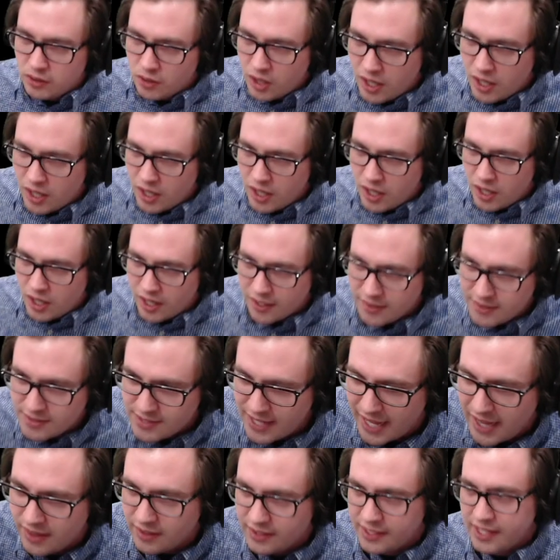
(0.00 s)
a lot of these
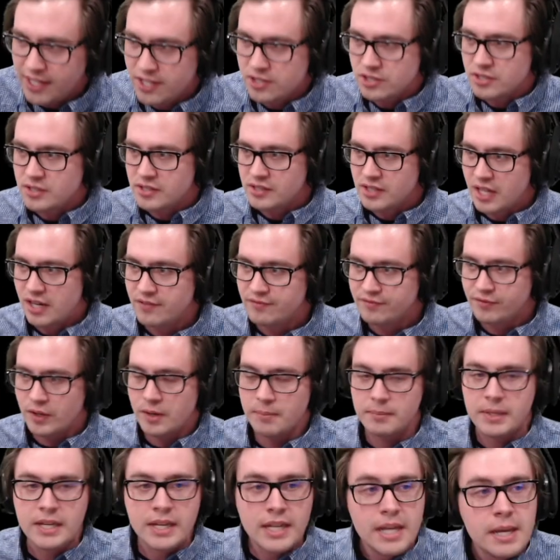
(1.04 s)
allegations come from.
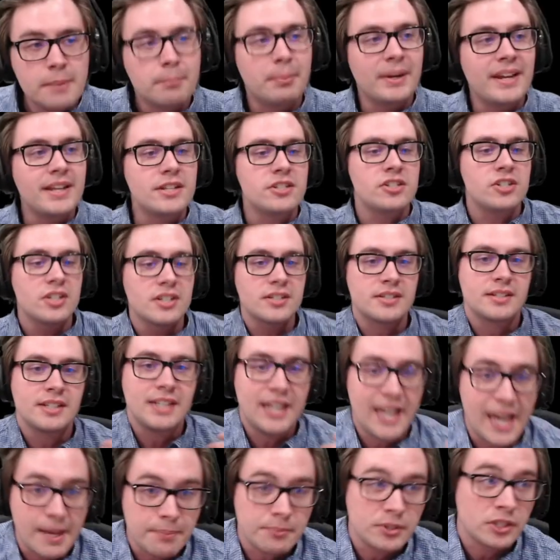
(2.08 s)
But it just
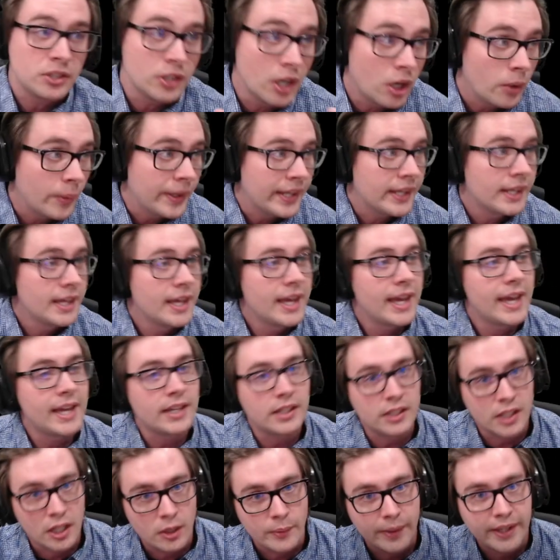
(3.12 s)
kept going and
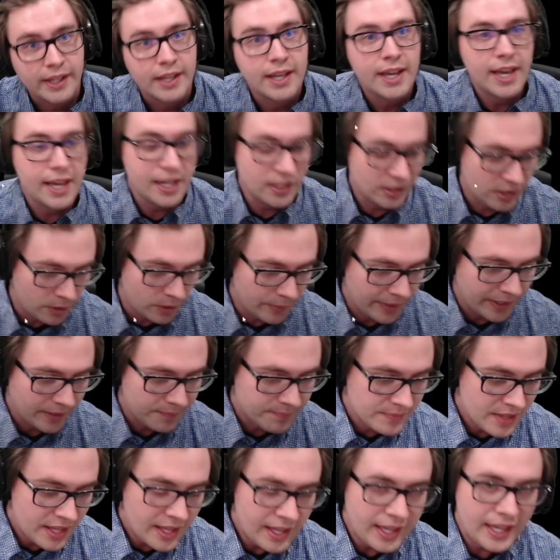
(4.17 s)
going and going.
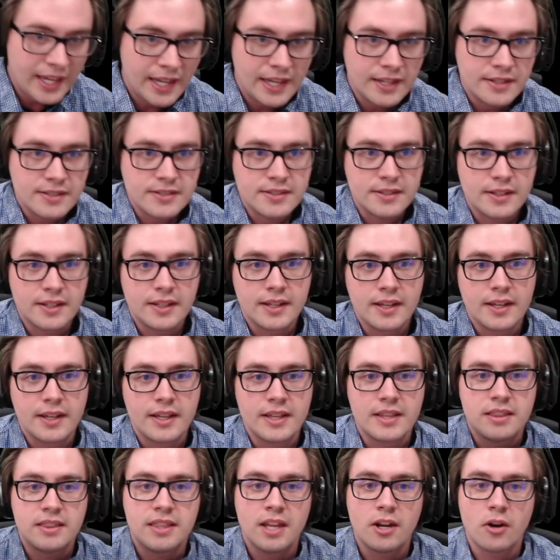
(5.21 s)
And
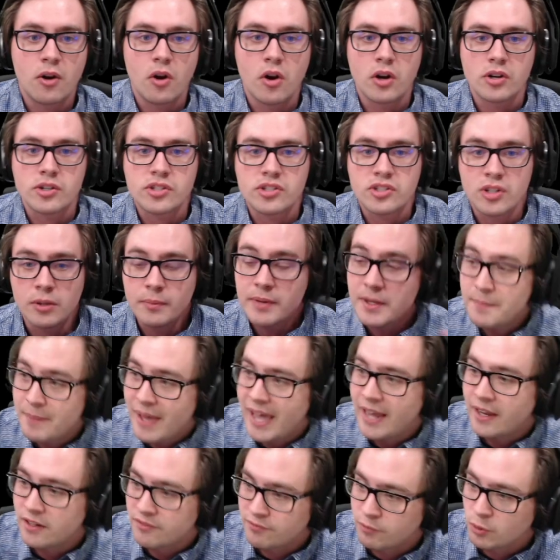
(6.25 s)
there are so many back
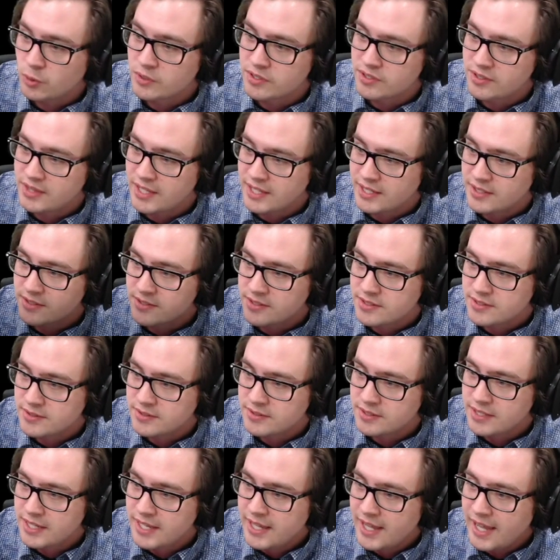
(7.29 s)
and forth things,
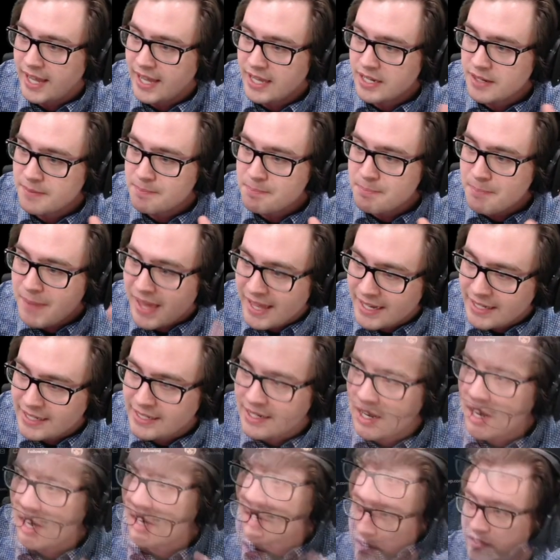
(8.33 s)
and many
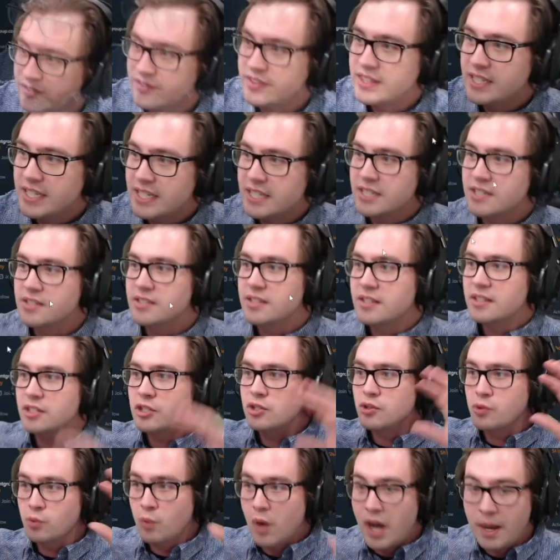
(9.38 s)
of these
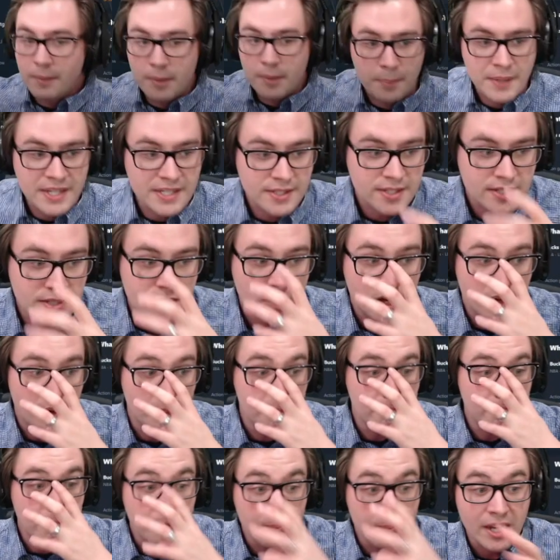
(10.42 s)
drama pieces,
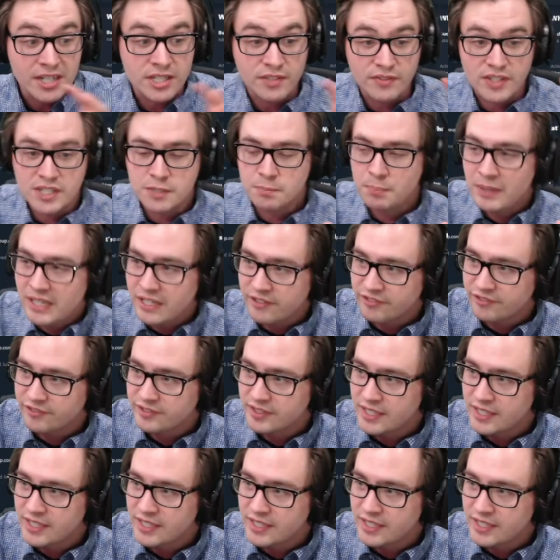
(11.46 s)
much of this beef